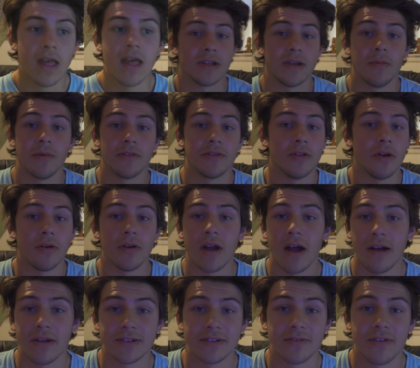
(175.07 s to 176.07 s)
And with no
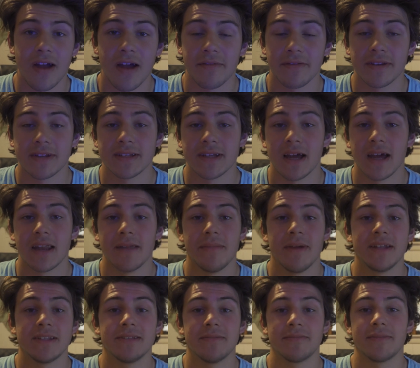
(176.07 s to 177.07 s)
knowledge of graphic design, I
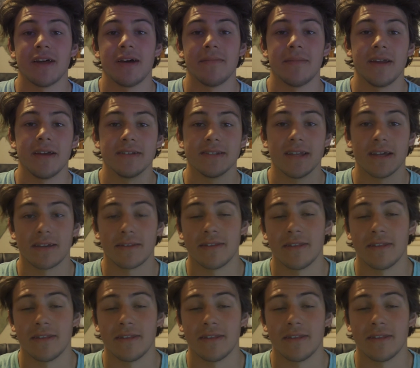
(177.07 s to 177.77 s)
made some thumbnails like